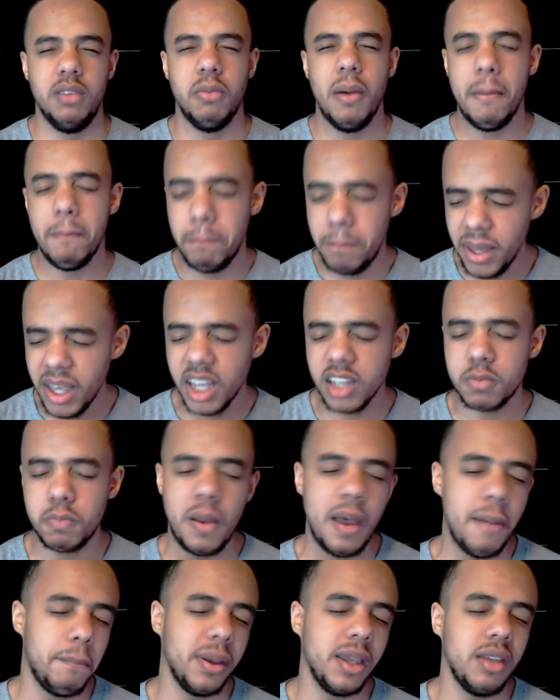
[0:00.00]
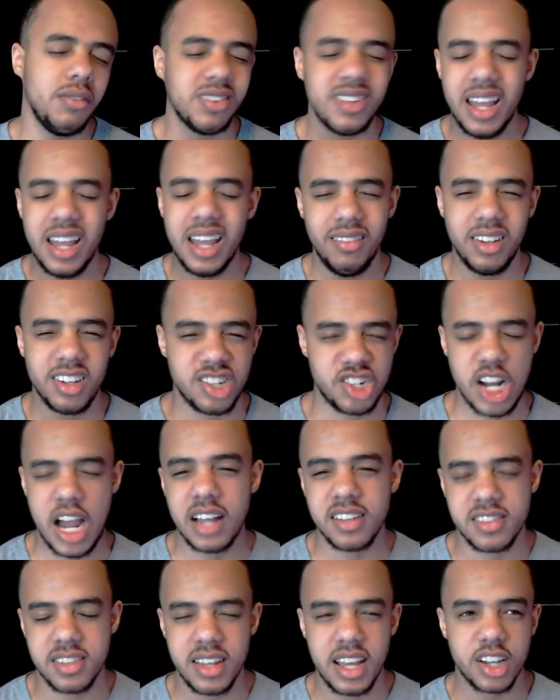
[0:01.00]
it's not even the shot
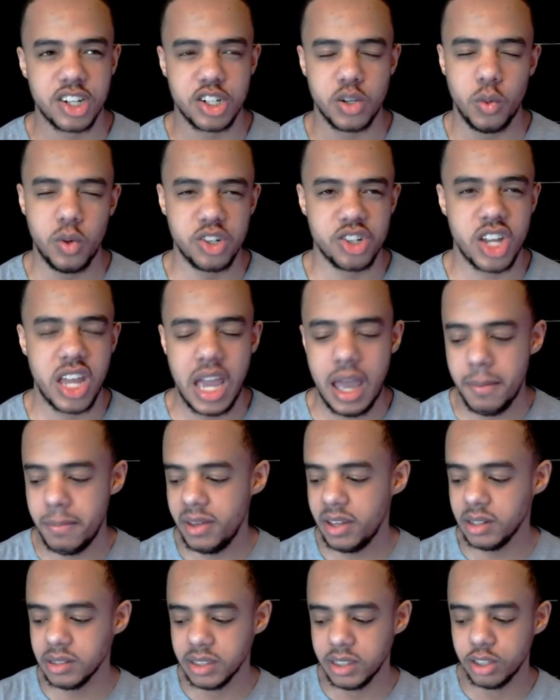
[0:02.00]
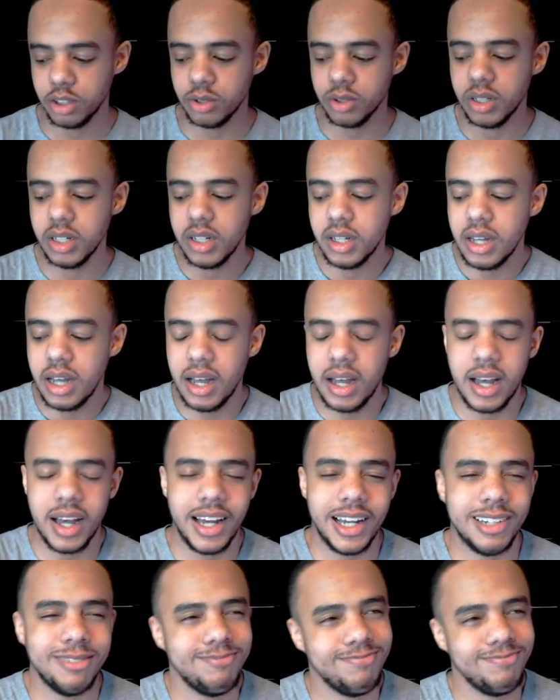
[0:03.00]
selection, which can be a little
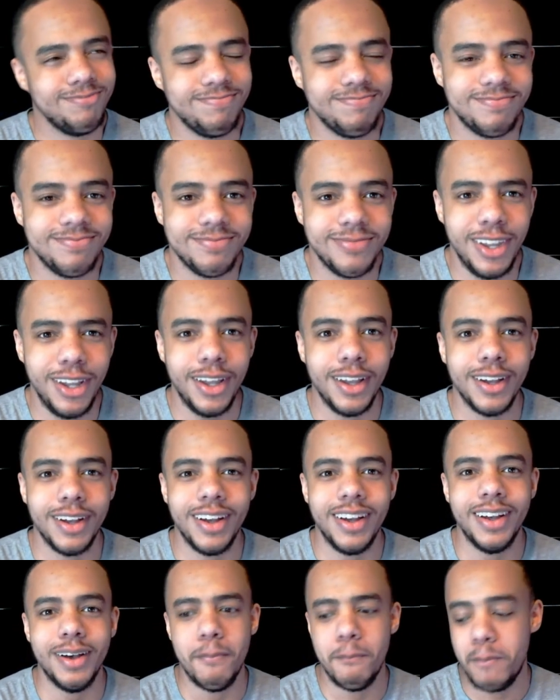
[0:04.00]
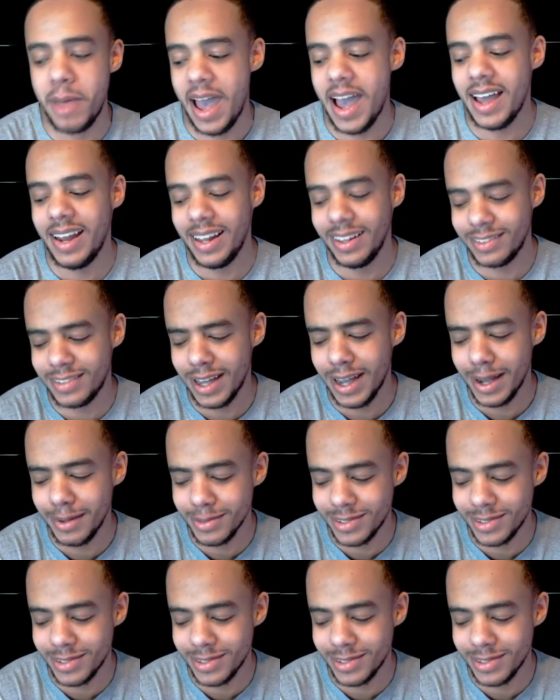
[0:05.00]
bad at times